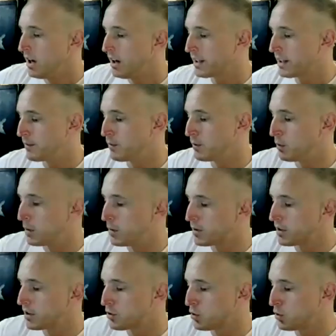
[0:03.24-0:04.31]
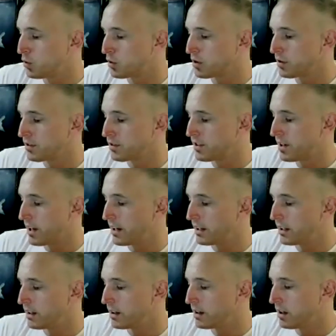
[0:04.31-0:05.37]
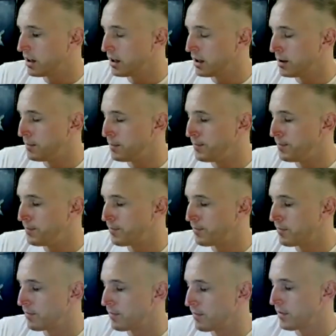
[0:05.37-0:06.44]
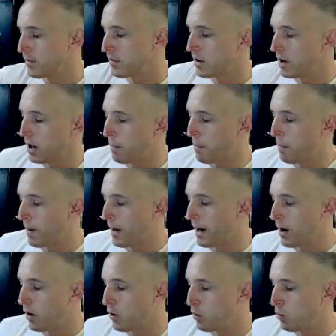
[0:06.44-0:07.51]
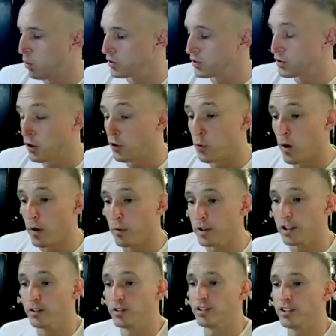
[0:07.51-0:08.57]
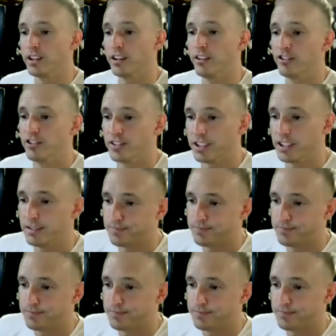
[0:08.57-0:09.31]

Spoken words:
Okay, well, we were going to talk today about what software we use in our agency.